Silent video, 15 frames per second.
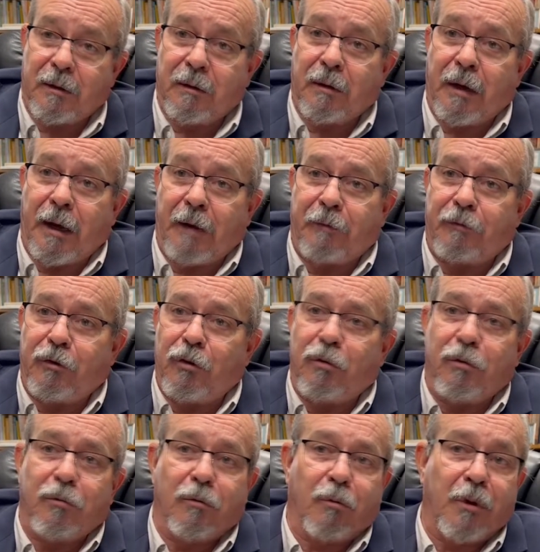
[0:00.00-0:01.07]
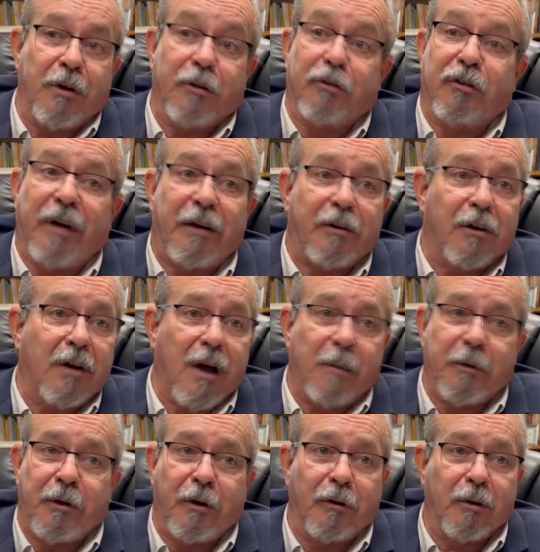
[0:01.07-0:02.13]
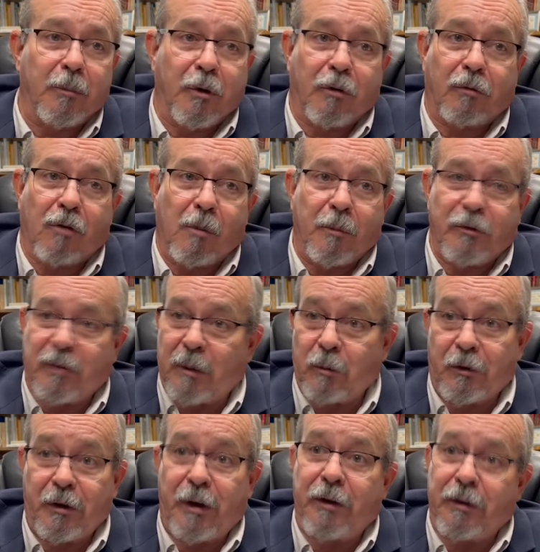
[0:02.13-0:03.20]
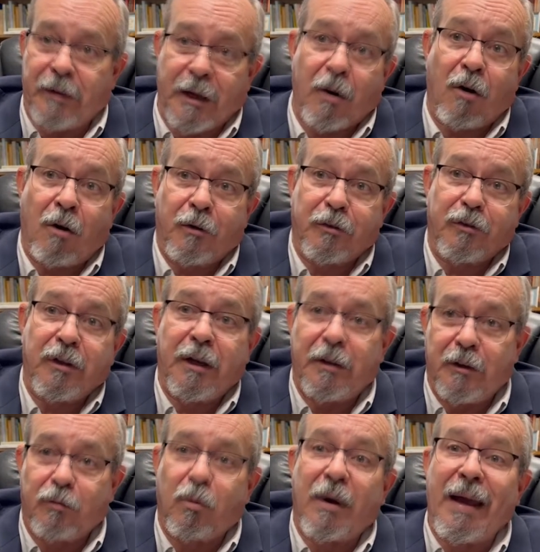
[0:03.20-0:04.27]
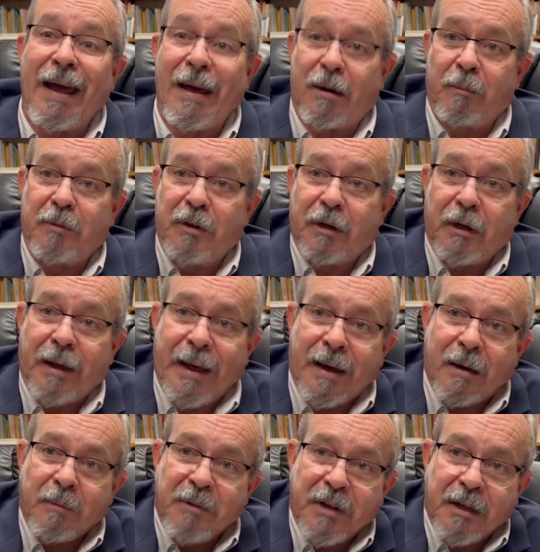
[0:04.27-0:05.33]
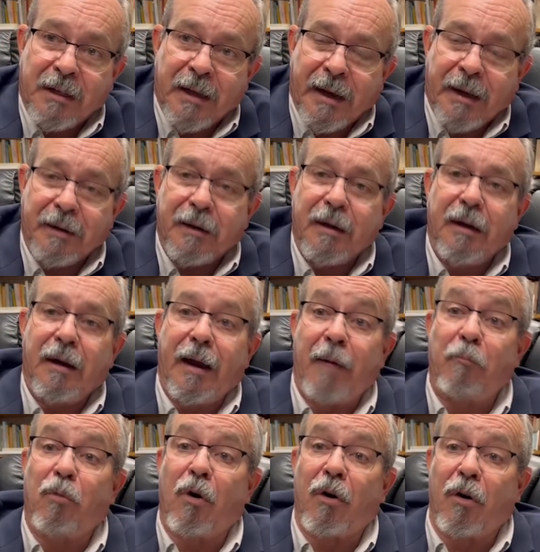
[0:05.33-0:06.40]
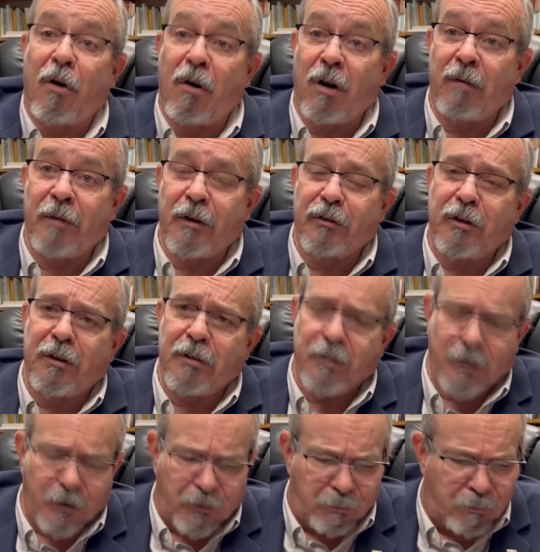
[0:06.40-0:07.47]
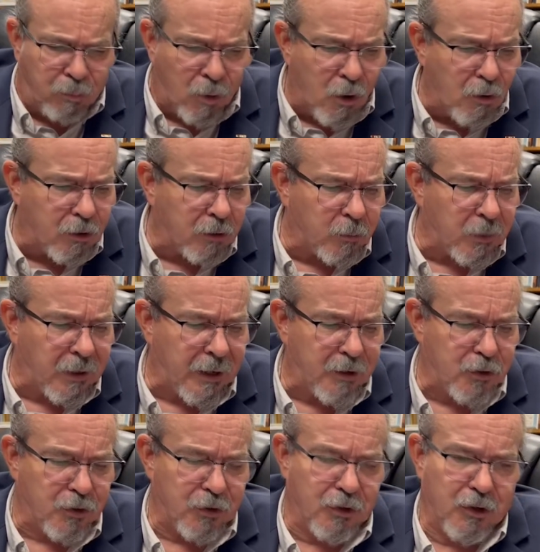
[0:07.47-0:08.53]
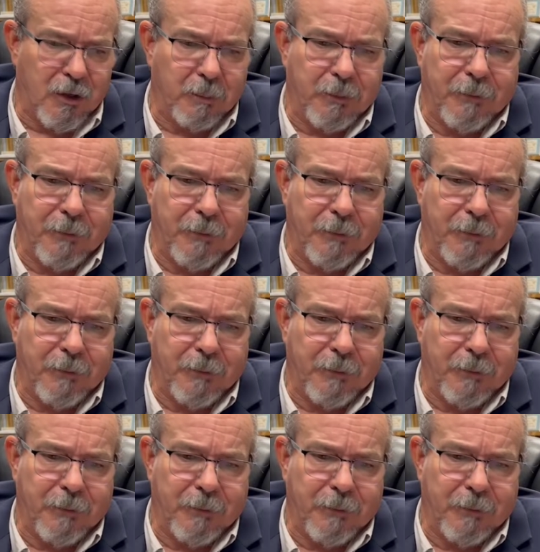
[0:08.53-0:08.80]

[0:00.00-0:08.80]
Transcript: And if you read a standard commentary on the book of Romans, they will tell you that all sinned is what Adam did. Adam did that and brought all of us into this broken relationship.